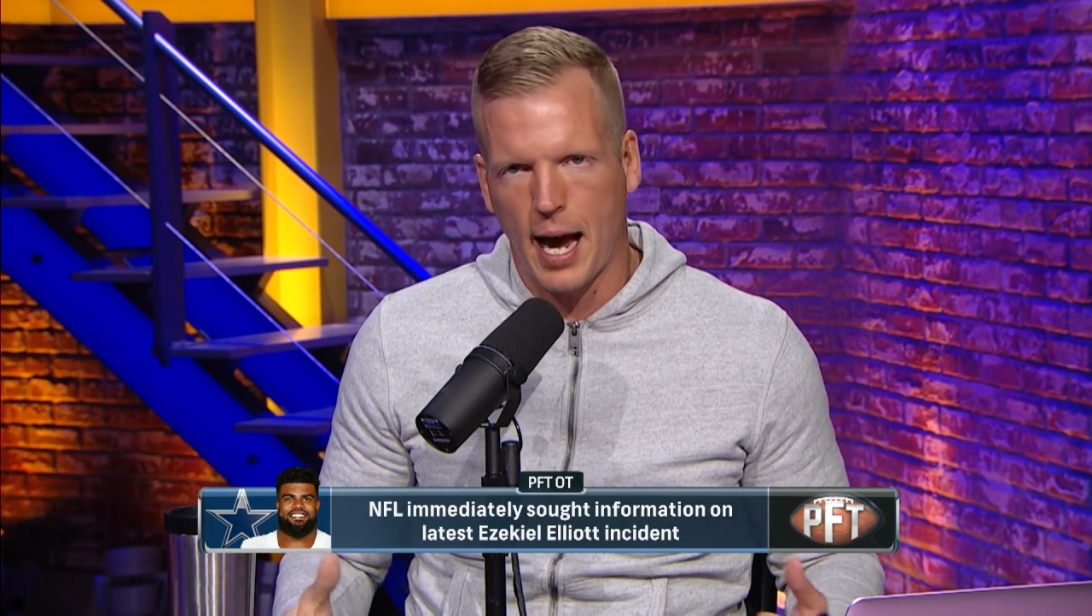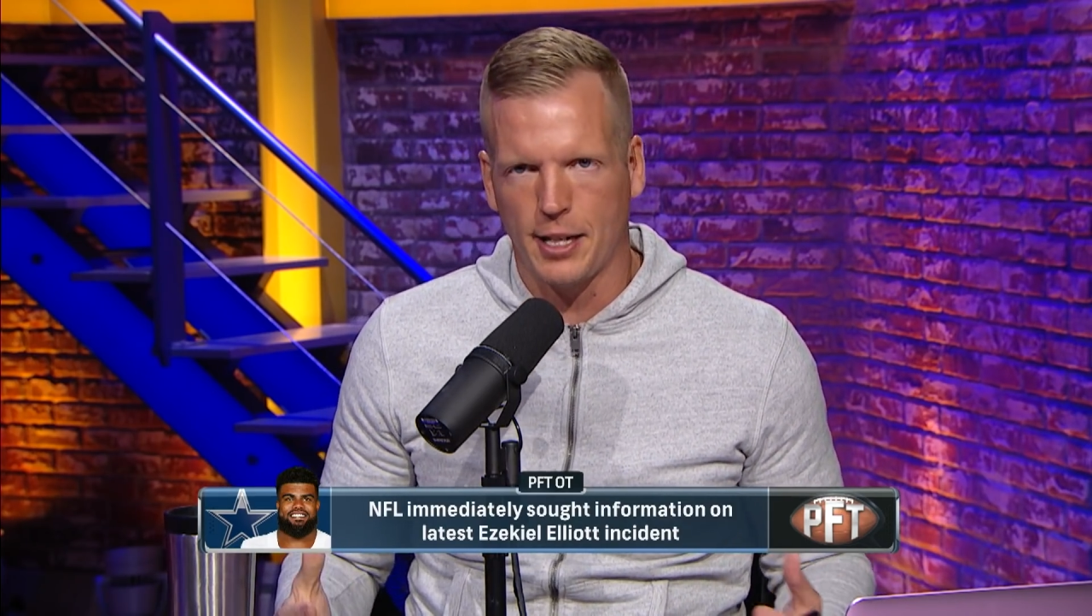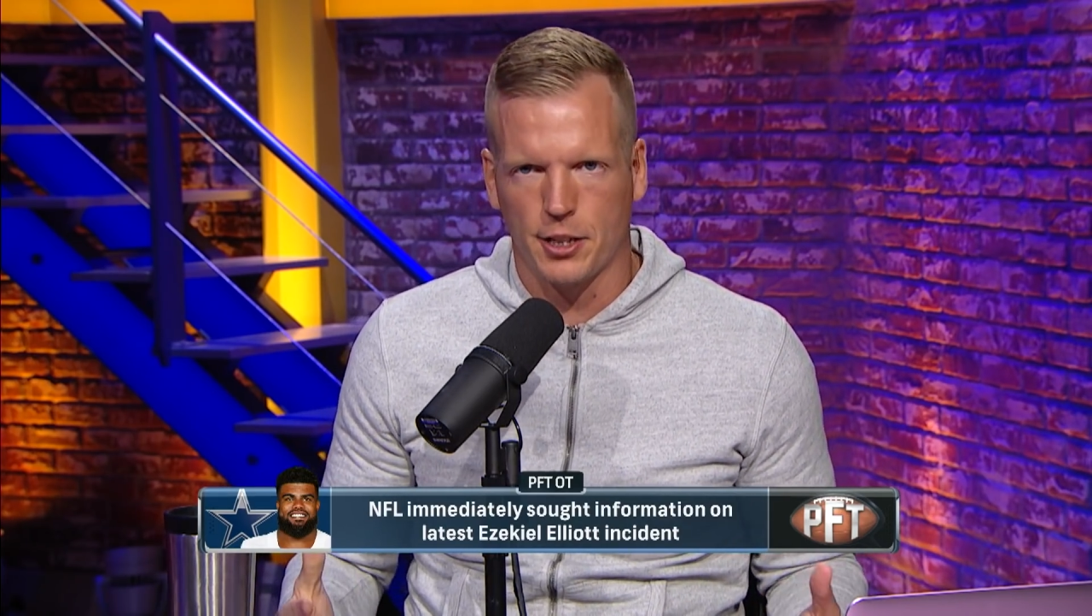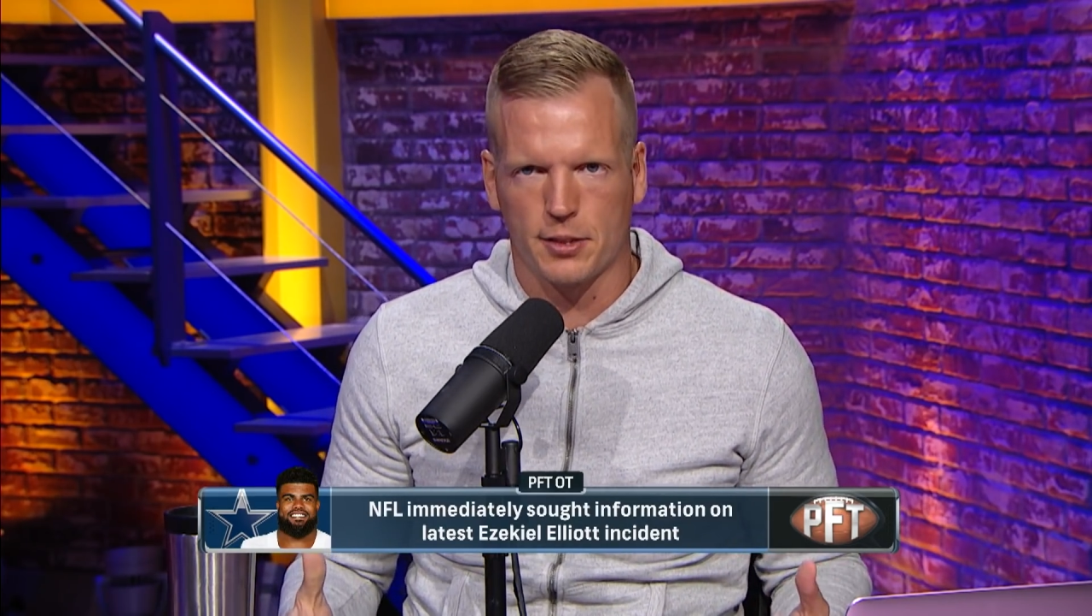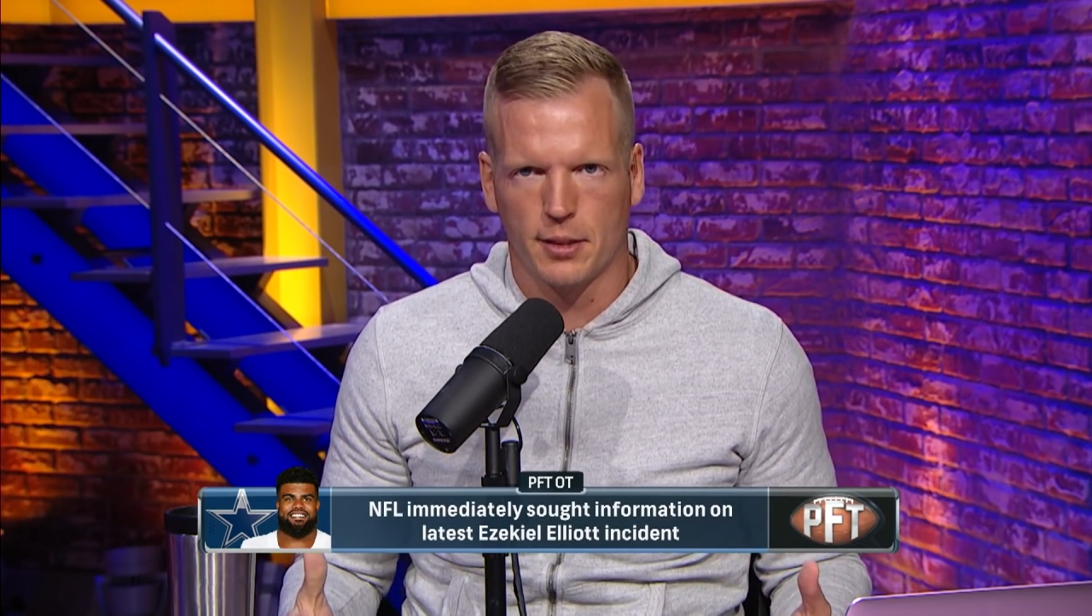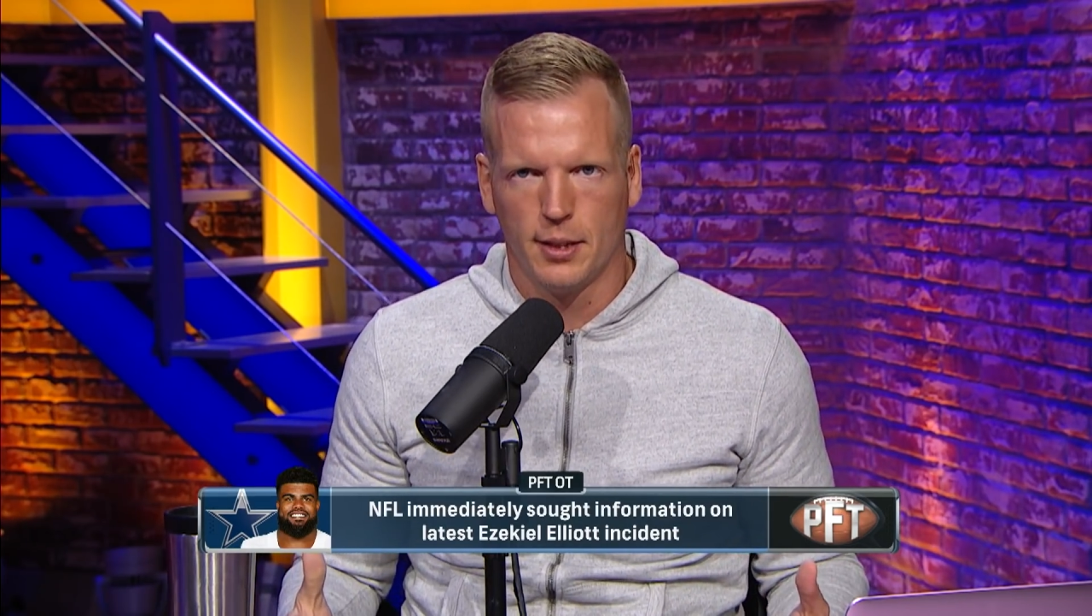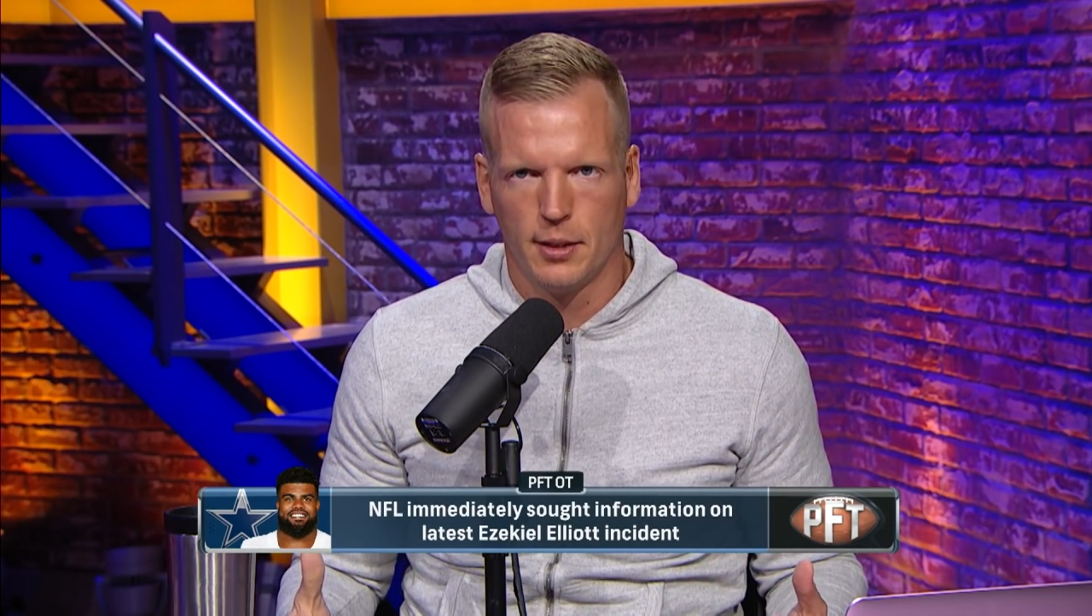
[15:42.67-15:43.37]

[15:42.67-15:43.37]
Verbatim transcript: I just